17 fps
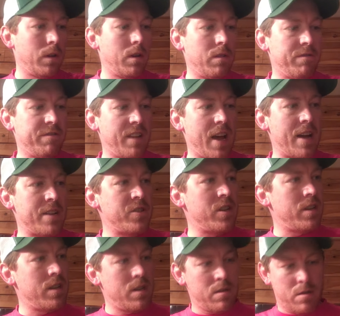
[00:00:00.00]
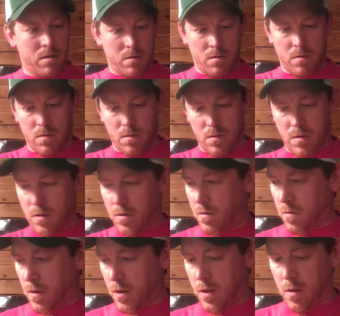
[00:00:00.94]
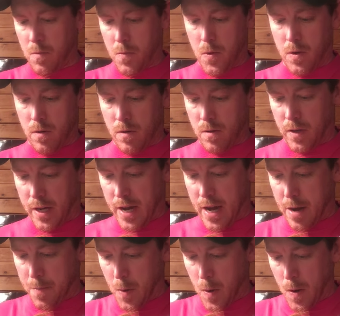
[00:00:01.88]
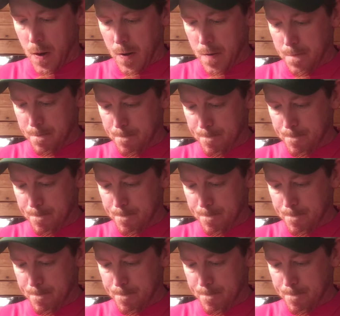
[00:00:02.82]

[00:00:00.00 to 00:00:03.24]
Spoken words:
little flash in this, so we're going to put a little copper in it.